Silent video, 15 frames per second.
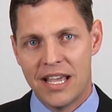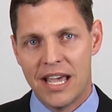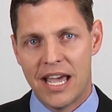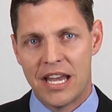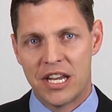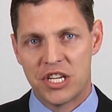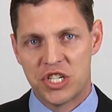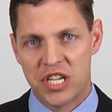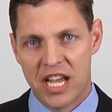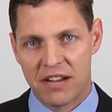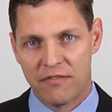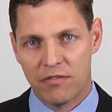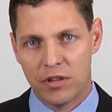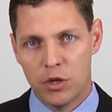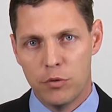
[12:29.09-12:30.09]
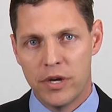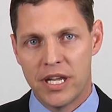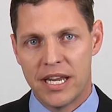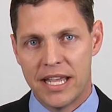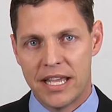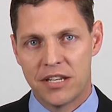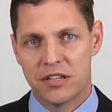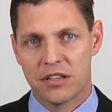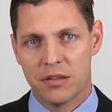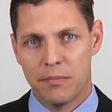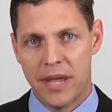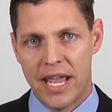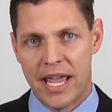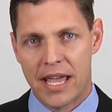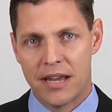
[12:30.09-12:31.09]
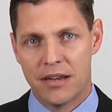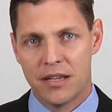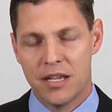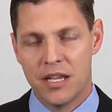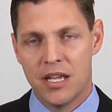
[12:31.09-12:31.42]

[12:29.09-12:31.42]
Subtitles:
and inject fluid into the band.